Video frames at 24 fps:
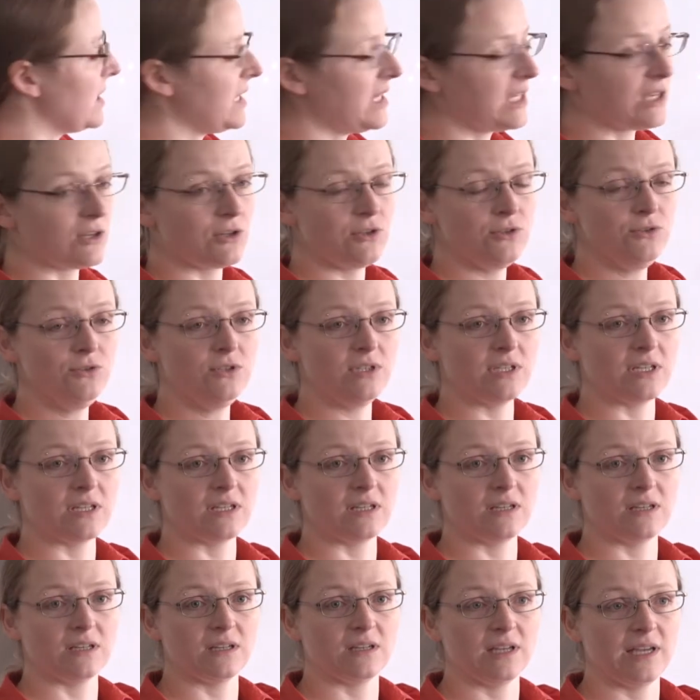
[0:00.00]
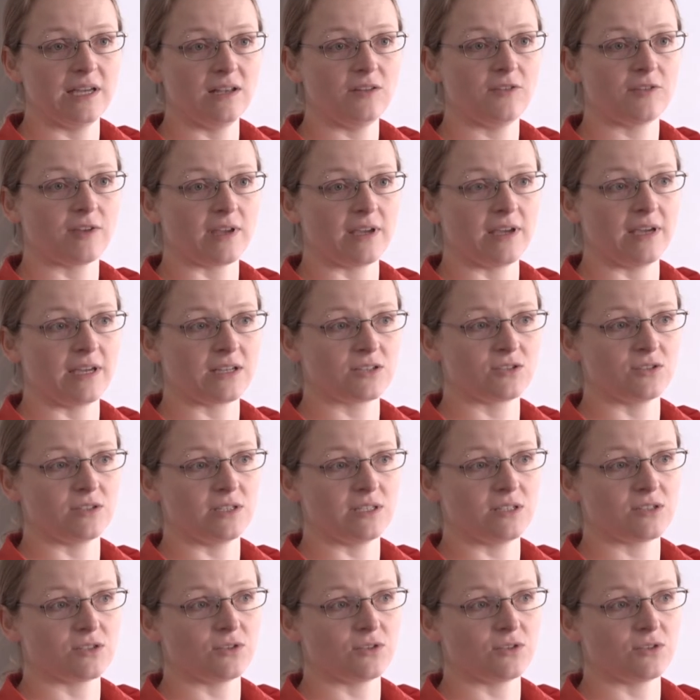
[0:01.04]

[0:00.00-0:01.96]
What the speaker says: including healthcare, actually.